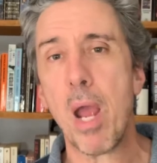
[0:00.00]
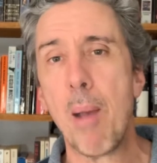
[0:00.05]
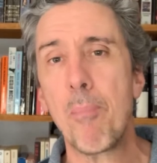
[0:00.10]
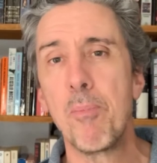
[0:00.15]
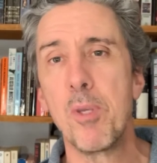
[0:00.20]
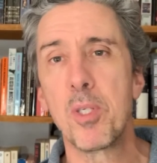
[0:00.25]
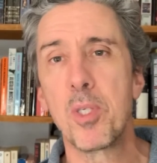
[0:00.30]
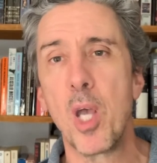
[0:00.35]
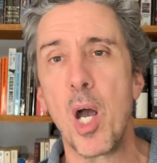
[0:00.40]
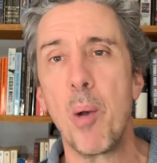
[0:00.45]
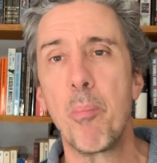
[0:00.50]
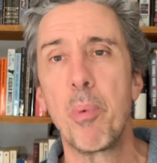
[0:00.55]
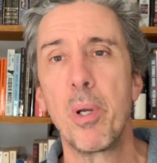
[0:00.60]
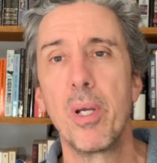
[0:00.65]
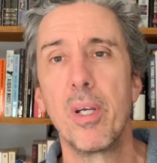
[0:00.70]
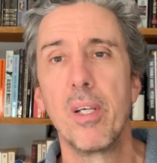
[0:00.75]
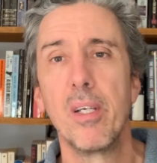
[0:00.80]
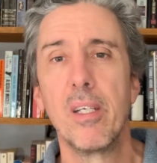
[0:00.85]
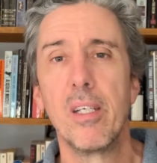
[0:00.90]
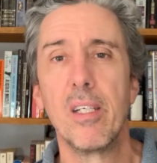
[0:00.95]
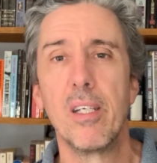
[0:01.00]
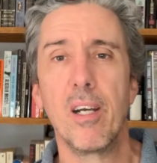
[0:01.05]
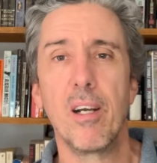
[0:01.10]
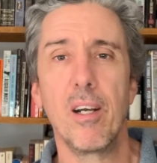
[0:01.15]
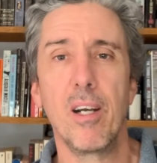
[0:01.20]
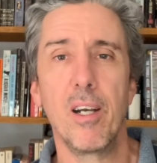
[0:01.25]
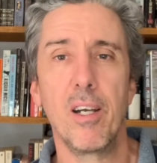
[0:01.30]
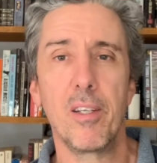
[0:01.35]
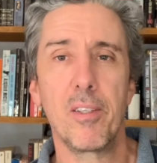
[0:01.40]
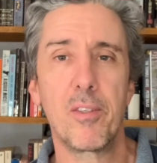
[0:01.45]
this up.
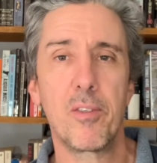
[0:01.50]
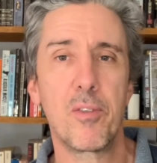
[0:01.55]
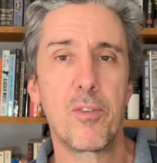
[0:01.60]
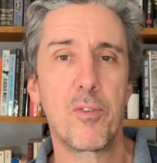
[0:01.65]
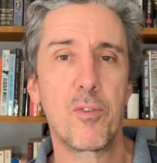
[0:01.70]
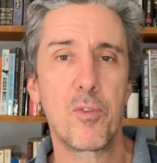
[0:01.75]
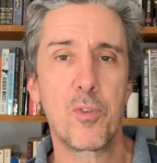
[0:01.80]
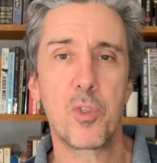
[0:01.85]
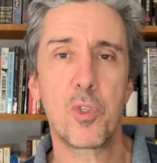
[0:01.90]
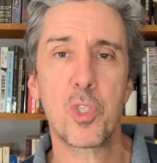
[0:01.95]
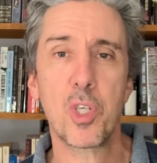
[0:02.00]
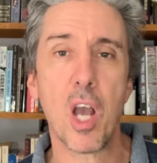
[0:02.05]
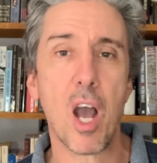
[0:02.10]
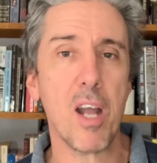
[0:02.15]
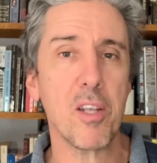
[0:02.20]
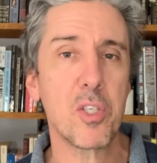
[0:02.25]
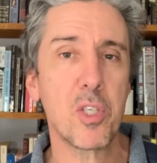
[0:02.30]
Scott